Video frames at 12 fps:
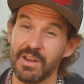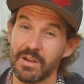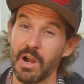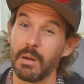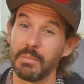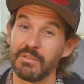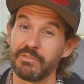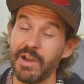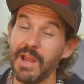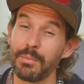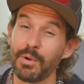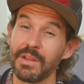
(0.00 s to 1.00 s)
carbon
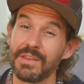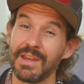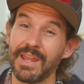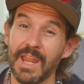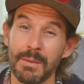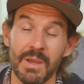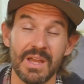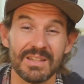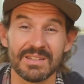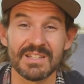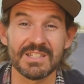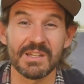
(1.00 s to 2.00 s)
fiber in the name
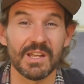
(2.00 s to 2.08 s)
doesn't